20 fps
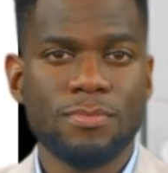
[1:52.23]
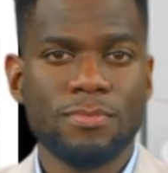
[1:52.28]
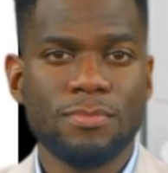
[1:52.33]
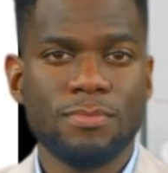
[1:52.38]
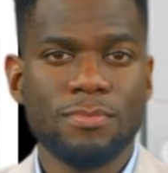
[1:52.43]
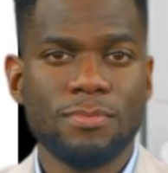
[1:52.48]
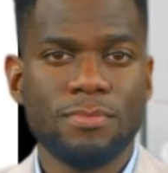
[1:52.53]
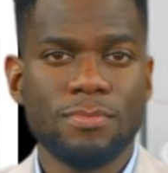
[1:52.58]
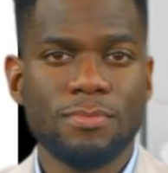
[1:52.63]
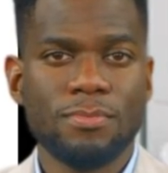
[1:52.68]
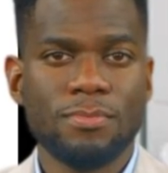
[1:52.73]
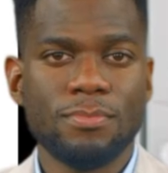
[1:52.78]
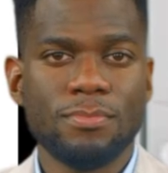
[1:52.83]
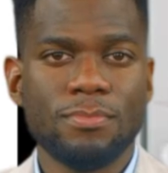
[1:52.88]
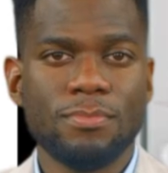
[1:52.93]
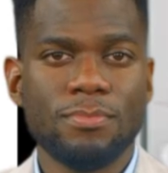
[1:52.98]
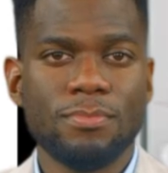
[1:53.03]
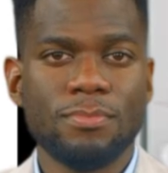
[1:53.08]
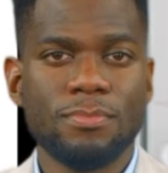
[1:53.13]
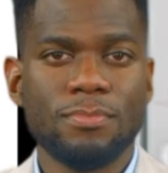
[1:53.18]

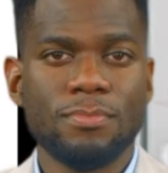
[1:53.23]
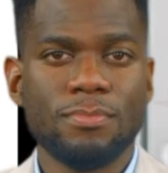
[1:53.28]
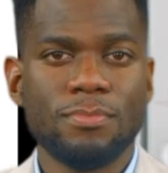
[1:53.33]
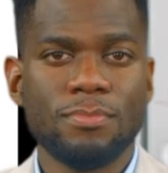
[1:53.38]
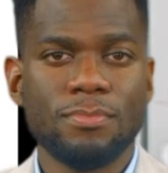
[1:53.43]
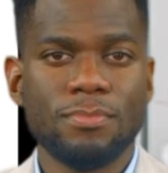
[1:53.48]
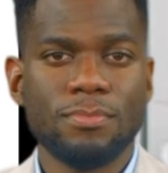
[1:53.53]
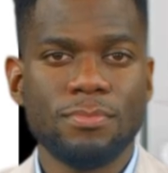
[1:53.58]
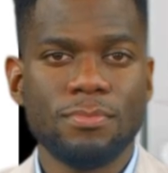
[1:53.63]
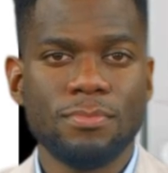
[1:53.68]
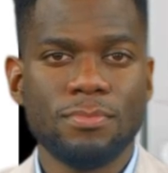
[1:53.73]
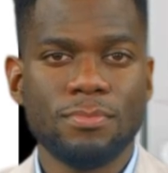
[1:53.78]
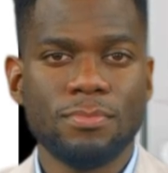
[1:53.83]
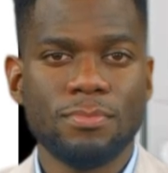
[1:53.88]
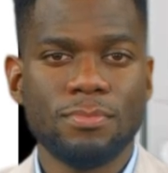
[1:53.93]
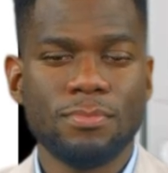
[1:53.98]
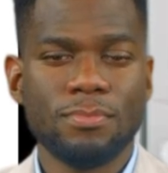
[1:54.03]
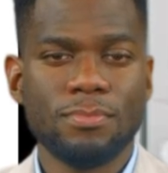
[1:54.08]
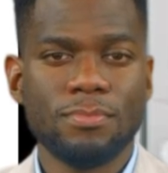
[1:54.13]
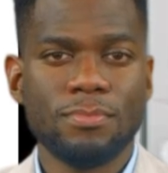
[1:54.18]

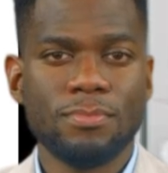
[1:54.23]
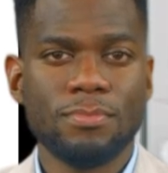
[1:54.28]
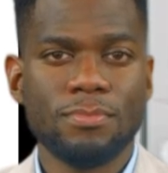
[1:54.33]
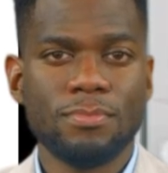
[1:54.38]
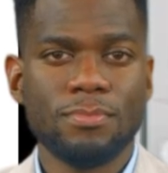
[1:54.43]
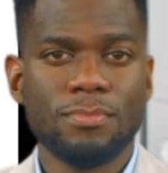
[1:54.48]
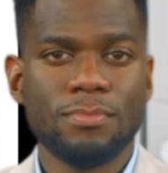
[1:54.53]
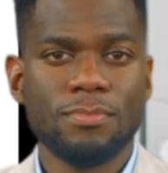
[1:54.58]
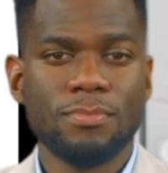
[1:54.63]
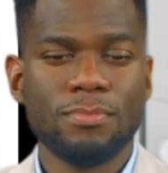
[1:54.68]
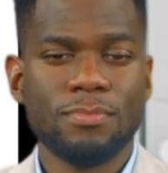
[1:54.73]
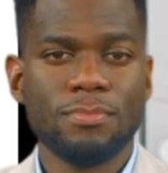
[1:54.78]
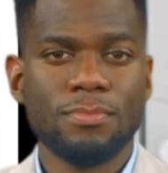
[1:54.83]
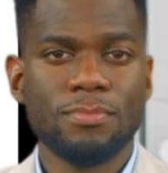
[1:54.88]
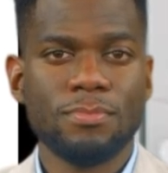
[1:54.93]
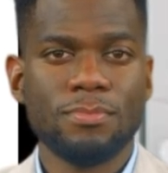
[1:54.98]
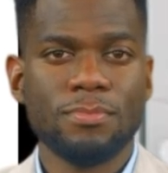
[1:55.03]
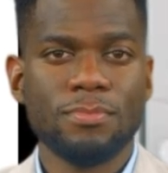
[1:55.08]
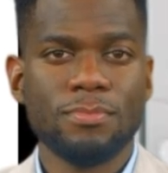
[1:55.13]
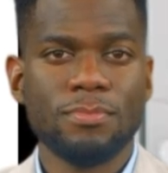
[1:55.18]

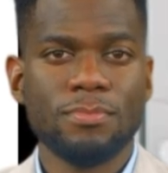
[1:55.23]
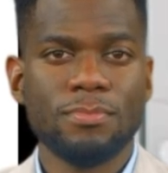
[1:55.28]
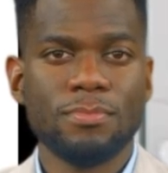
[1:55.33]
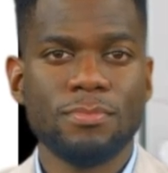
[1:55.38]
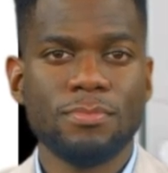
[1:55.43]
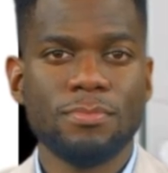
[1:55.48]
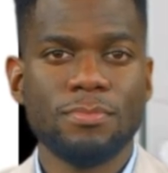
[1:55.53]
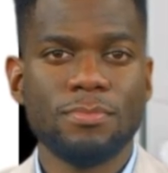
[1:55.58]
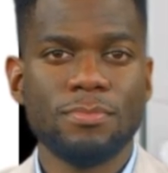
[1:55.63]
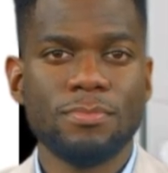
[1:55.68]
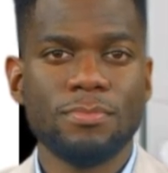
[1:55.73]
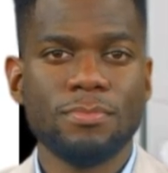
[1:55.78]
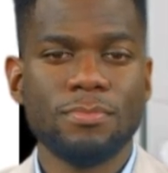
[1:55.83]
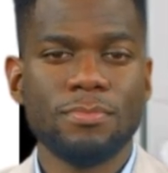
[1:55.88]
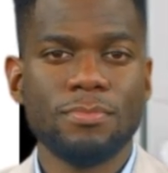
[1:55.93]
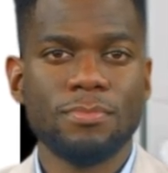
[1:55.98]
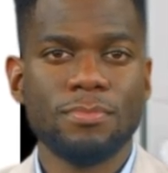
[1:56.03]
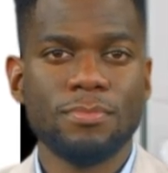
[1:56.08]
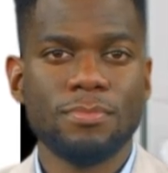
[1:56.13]
[no speech]